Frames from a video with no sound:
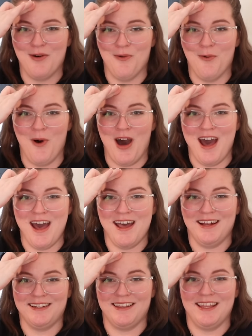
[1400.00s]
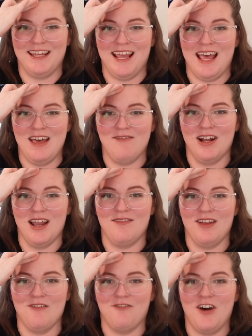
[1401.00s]
What the
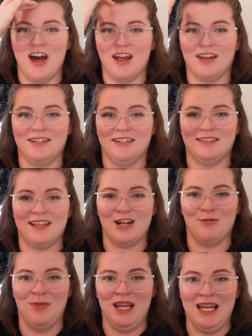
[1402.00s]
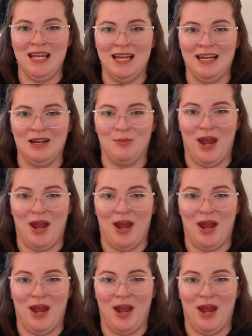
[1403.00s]
ever-loving fuck does that mean,